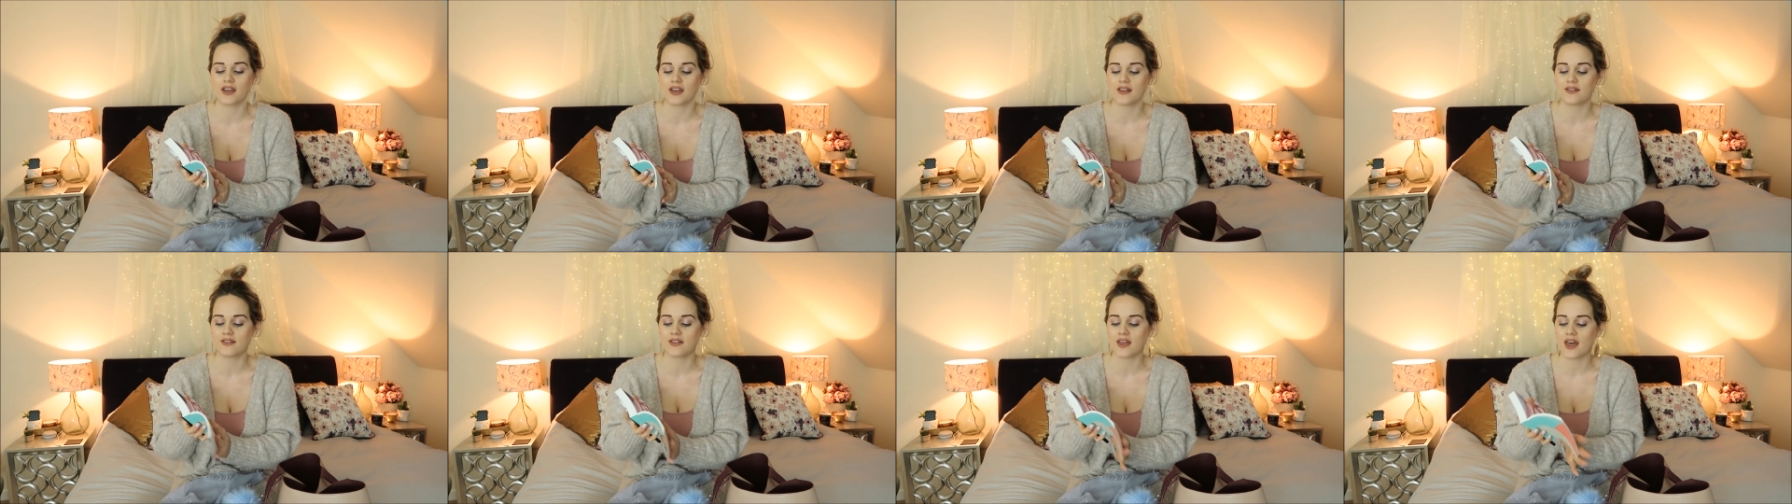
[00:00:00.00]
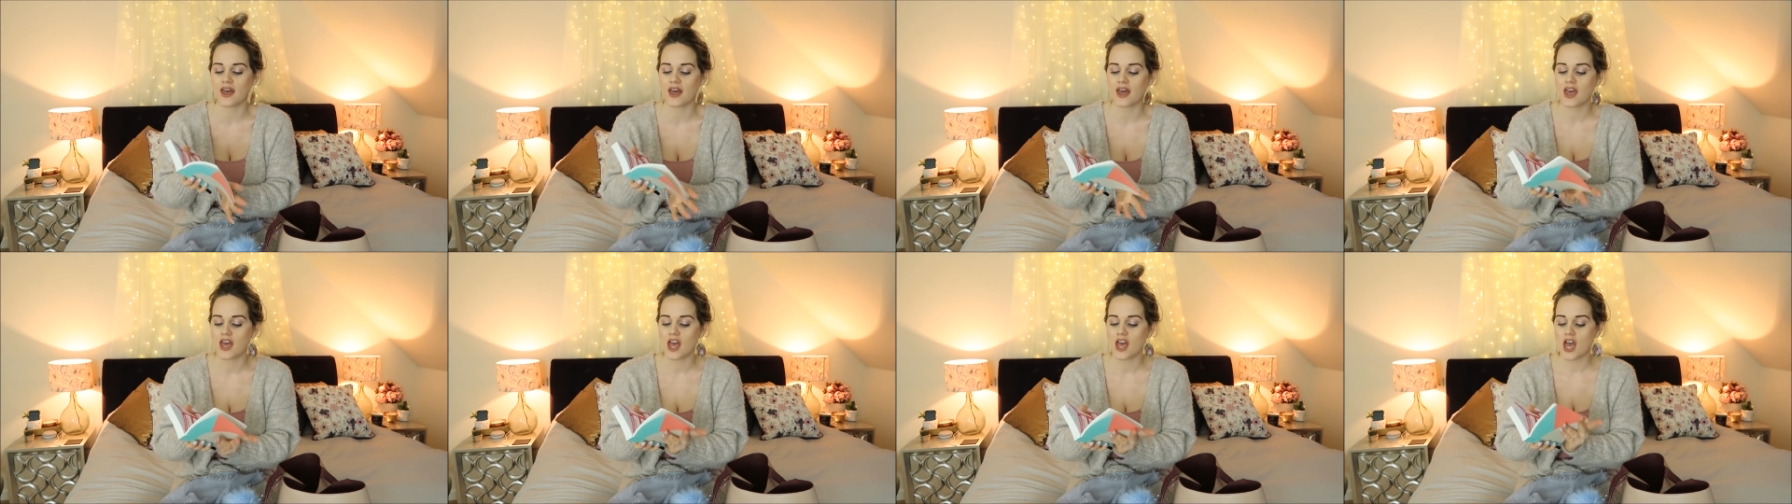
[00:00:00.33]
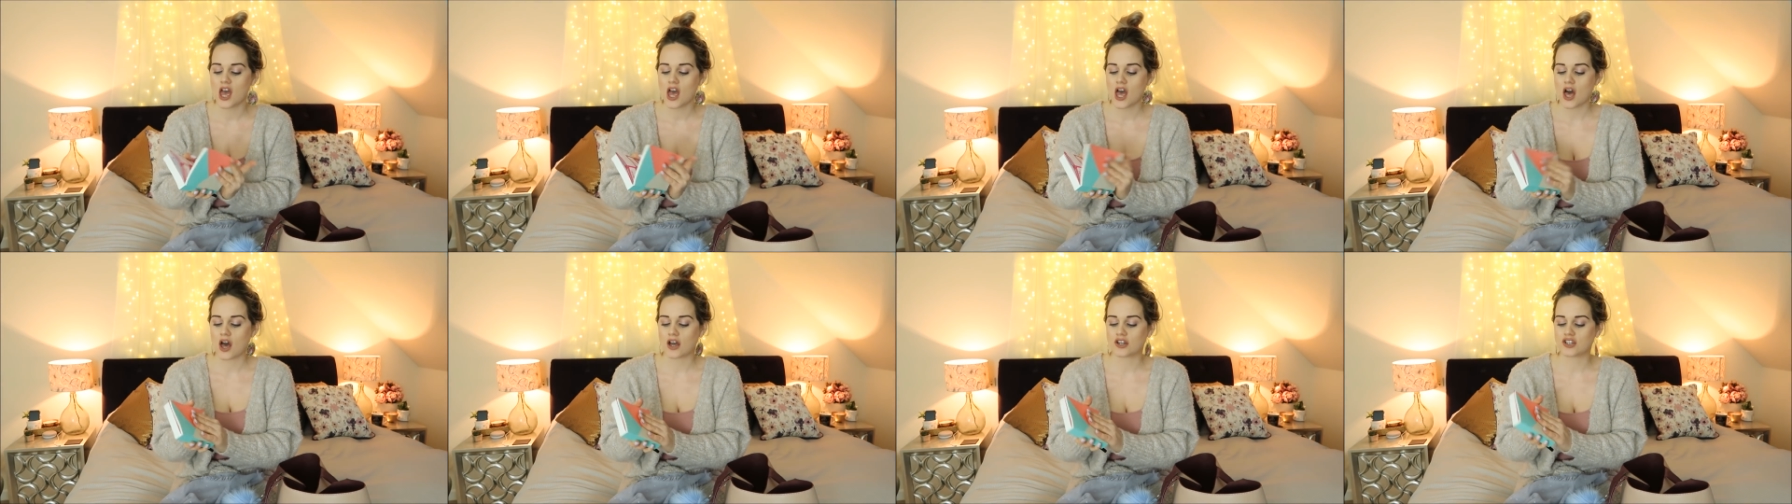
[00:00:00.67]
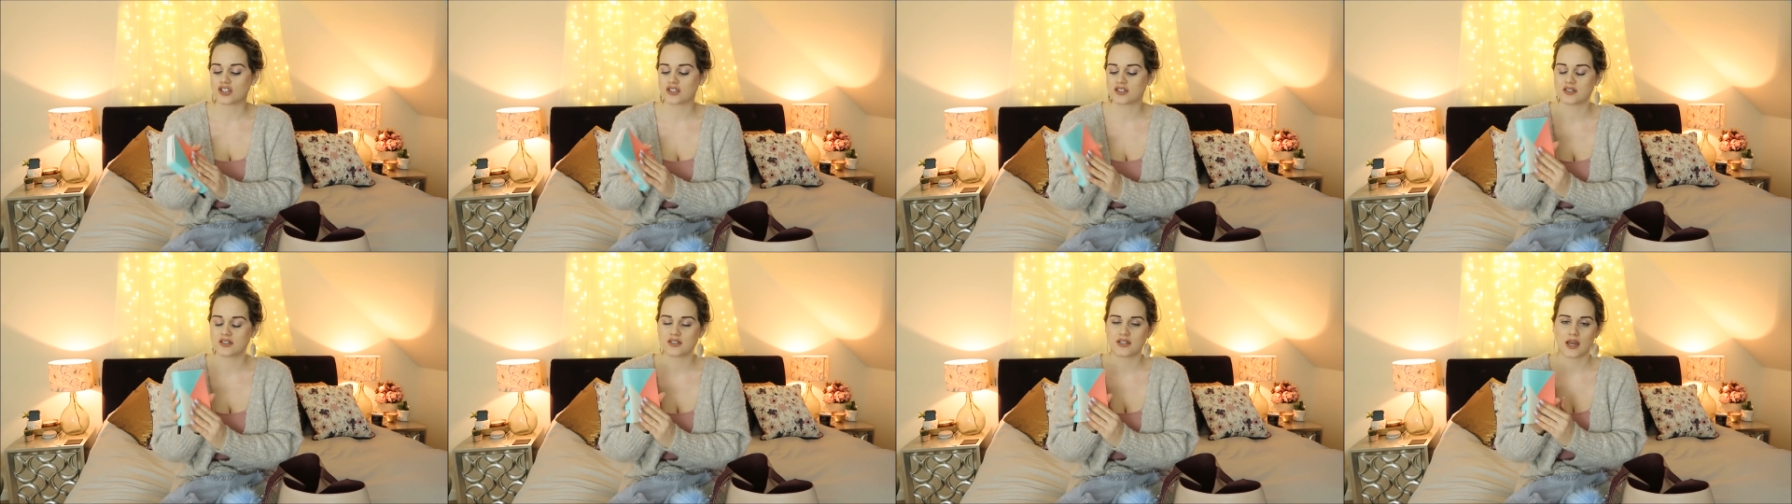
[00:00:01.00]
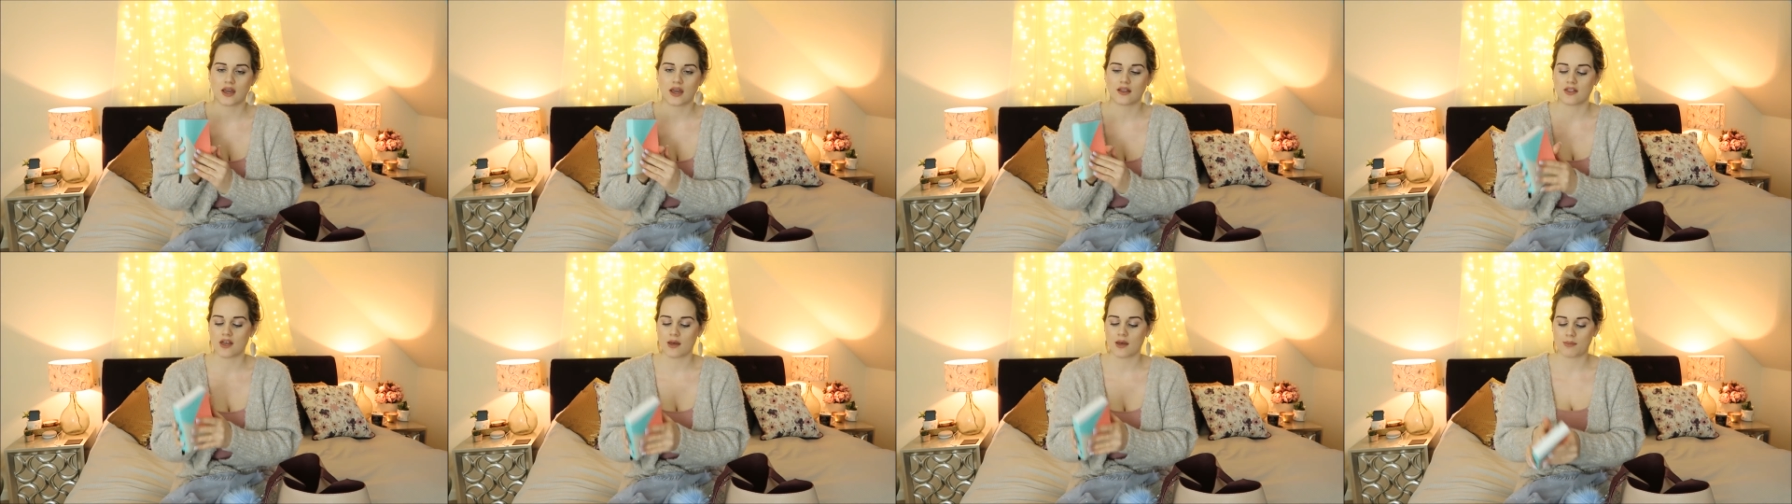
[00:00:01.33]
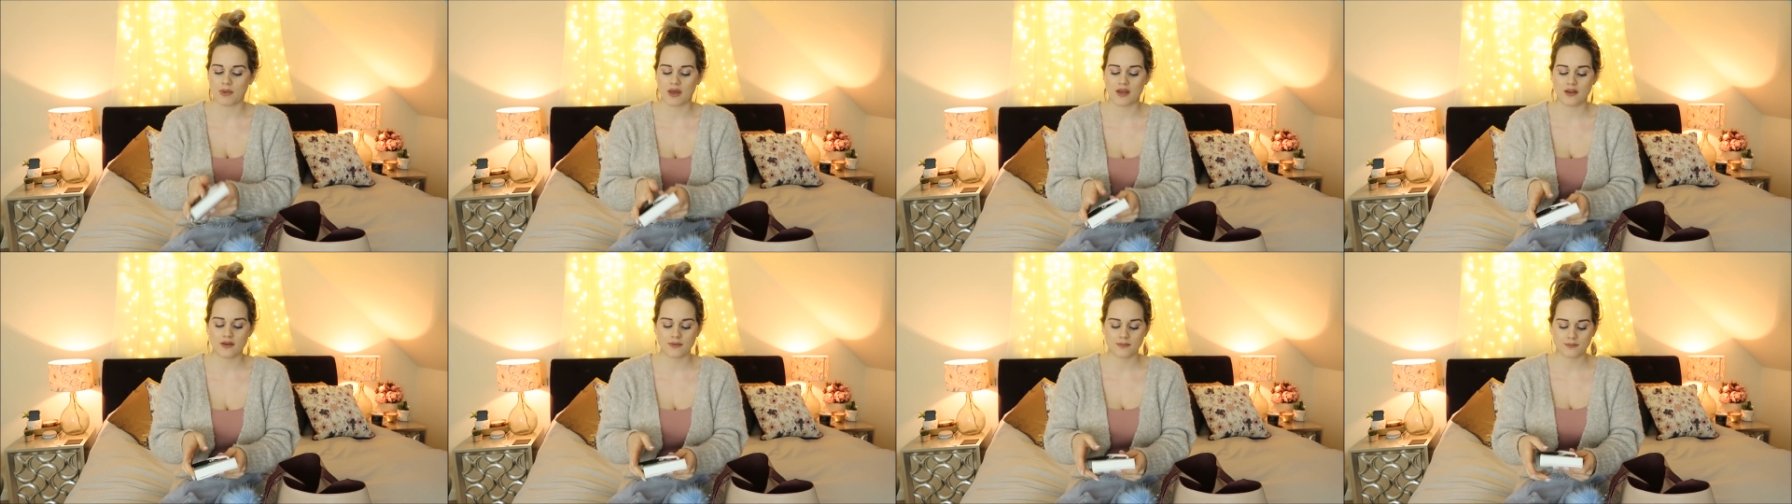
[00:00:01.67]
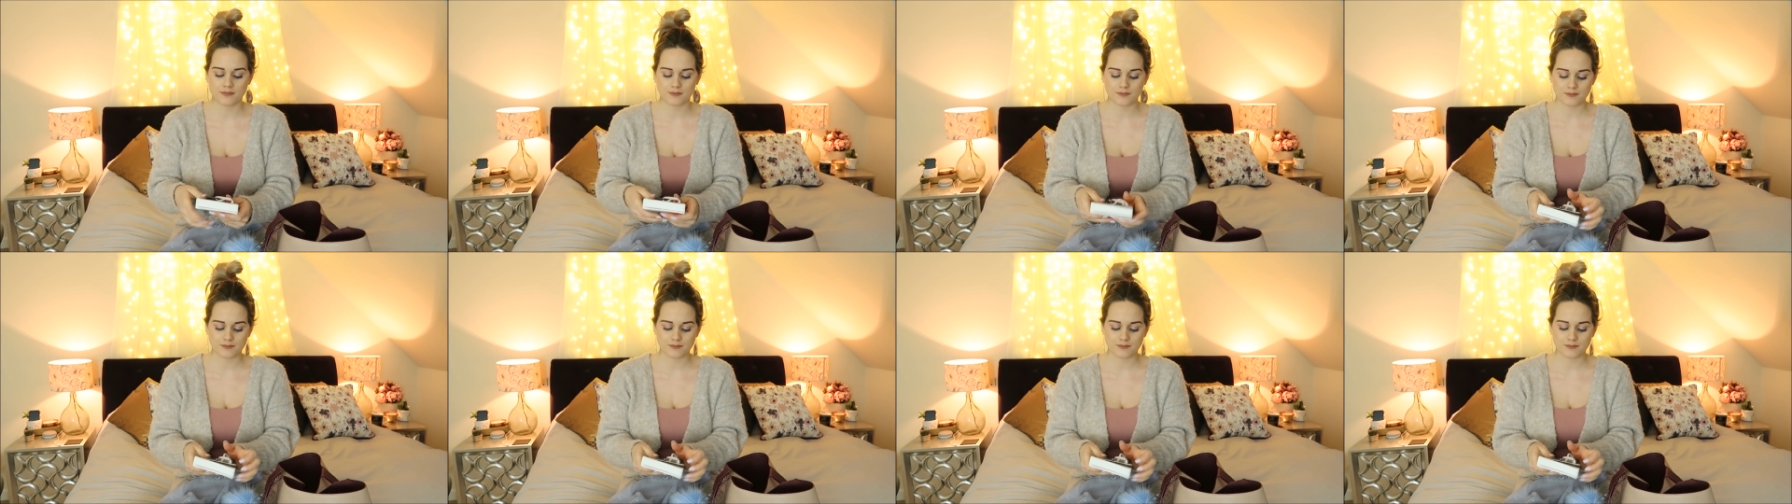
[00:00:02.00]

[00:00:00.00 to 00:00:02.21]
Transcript: in there. I just stick them in.